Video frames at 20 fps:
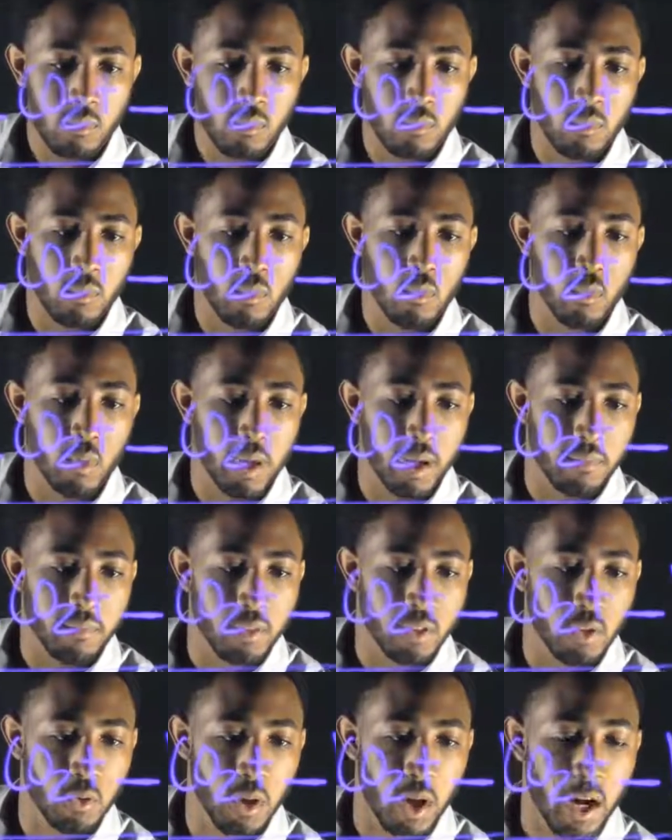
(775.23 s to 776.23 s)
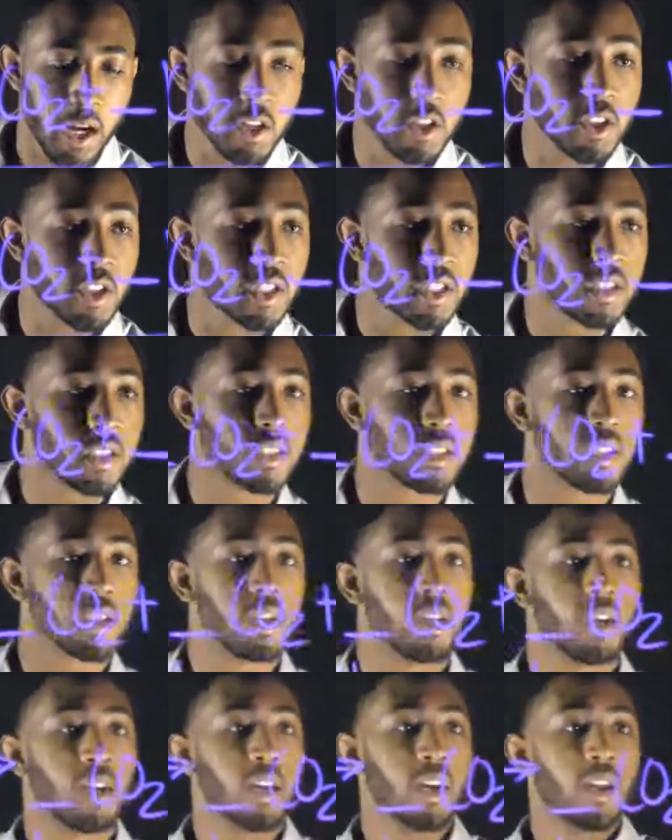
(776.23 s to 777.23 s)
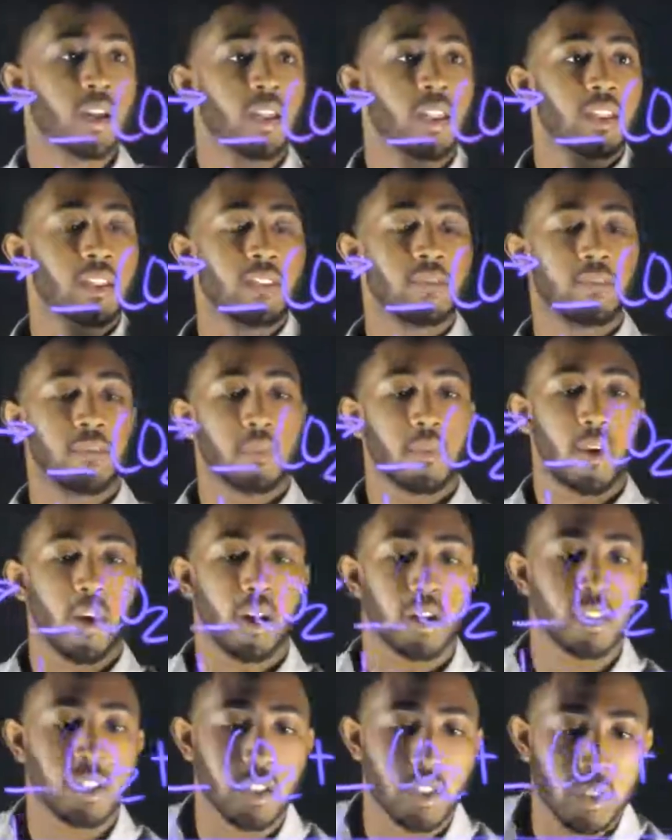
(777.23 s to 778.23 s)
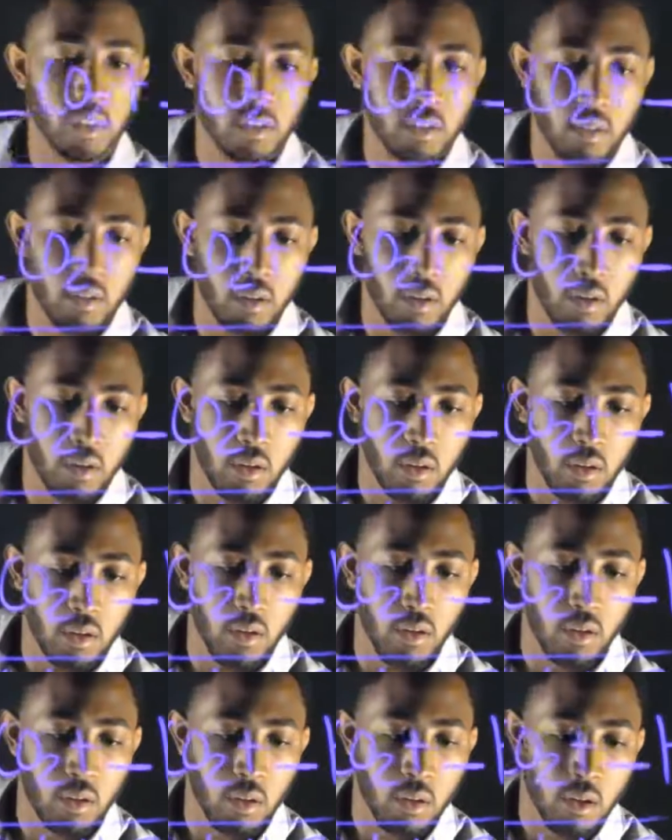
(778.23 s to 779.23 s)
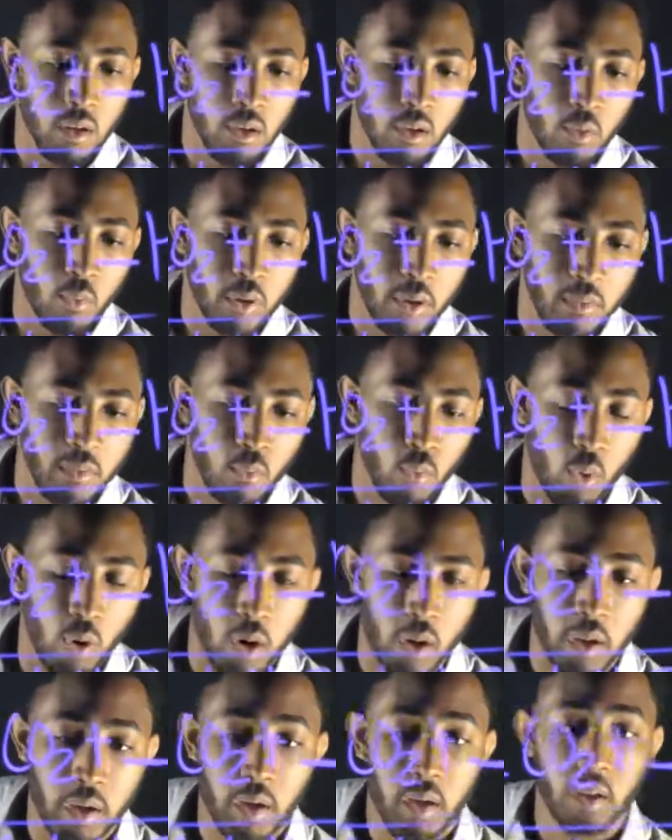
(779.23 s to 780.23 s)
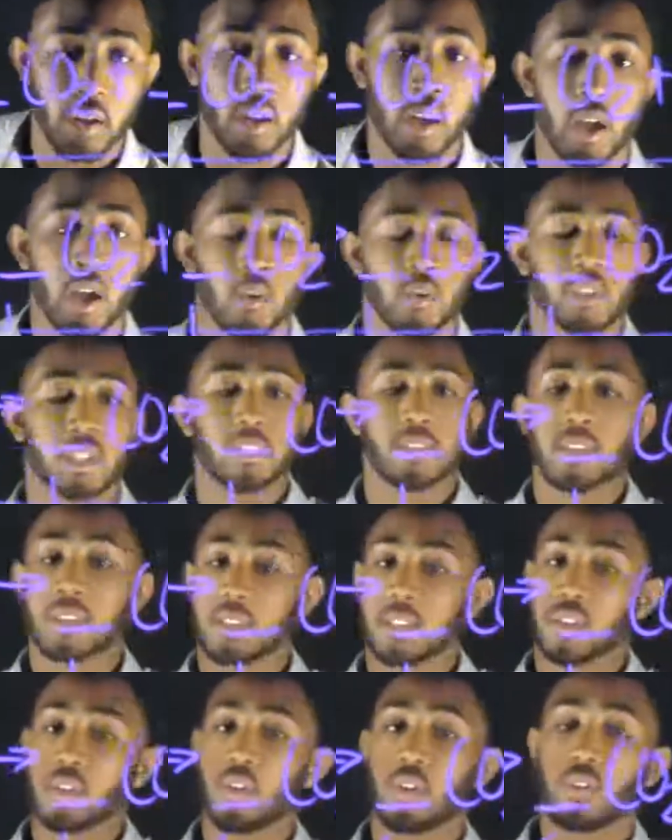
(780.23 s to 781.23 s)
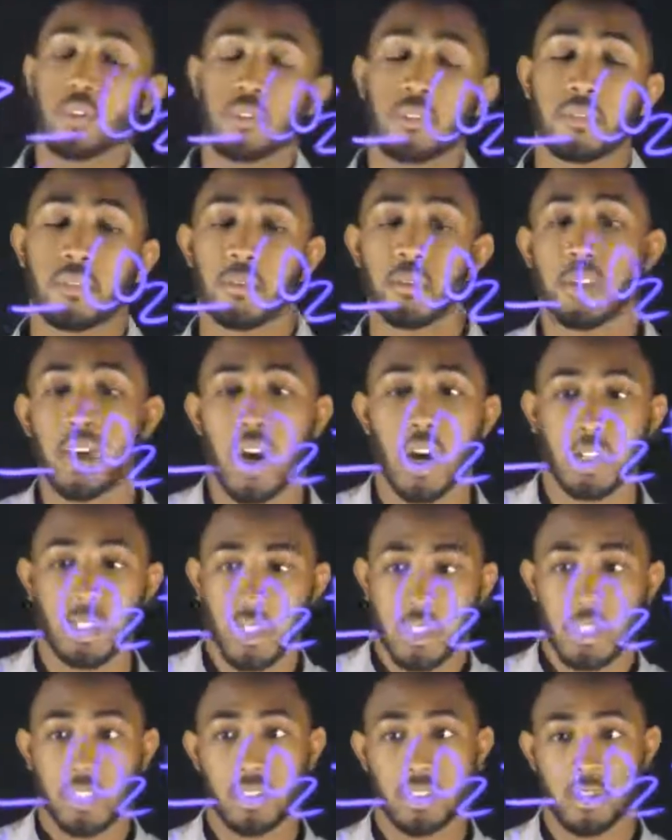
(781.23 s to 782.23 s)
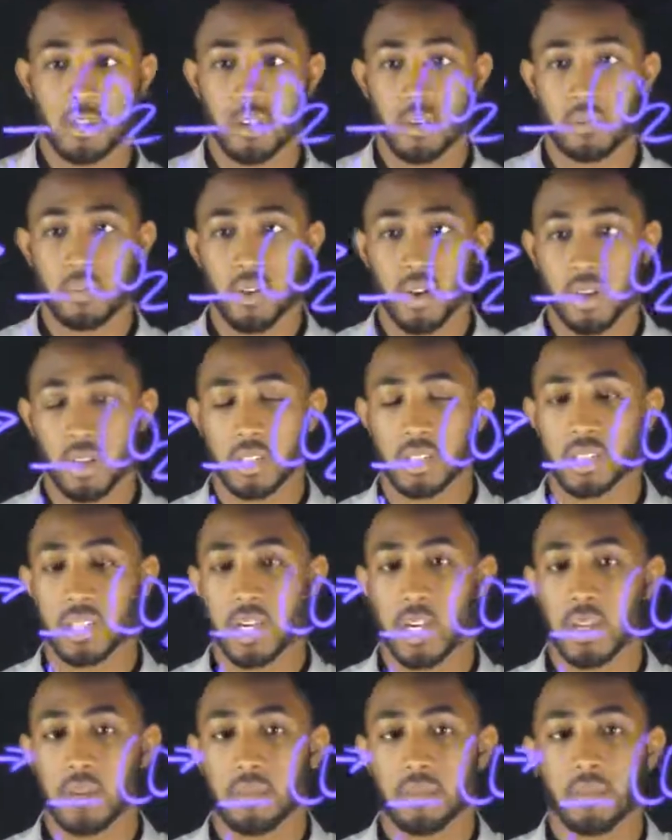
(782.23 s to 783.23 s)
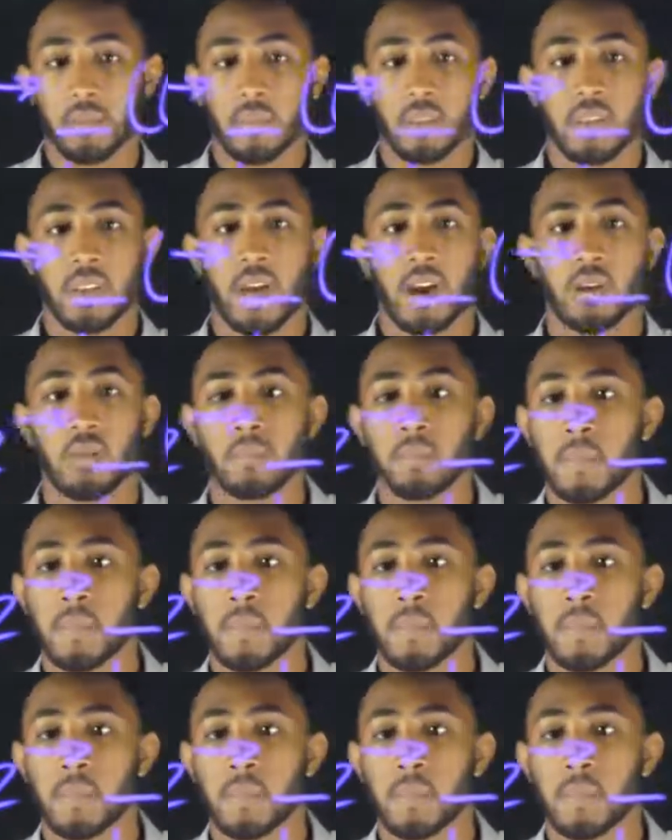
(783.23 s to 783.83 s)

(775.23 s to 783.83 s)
we have 2 hydrogens, and then from our oxygen, we have 1. Which gives us a total of 3 oxygens on our product side. Now,